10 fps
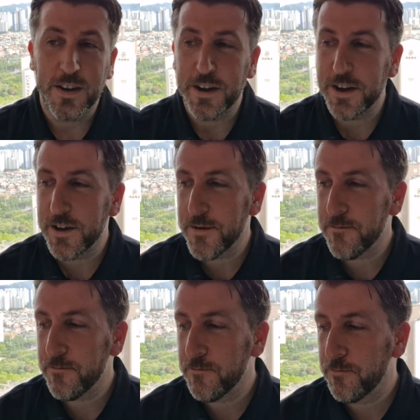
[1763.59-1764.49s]

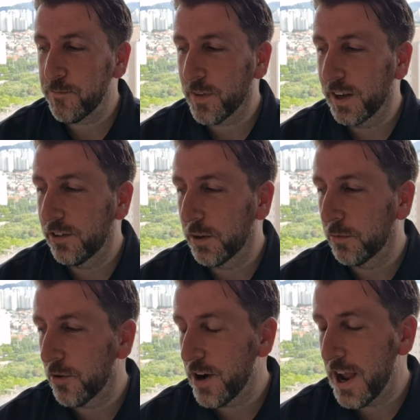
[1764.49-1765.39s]
Um, he
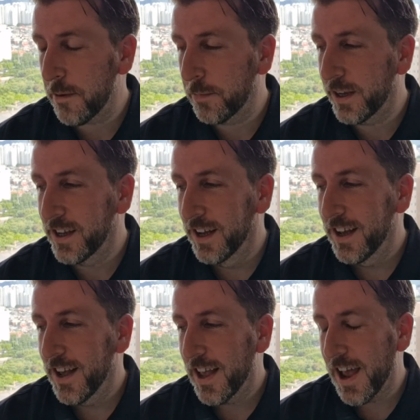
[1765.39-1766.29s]
seems very happy,
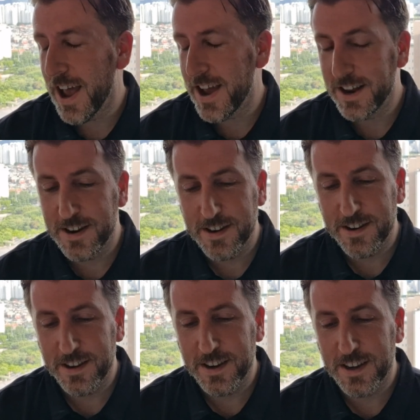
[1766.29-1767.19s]

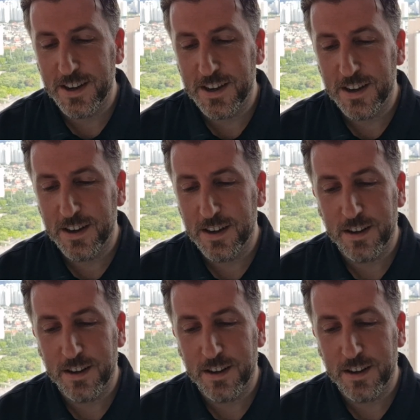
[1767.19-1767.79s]
and uh,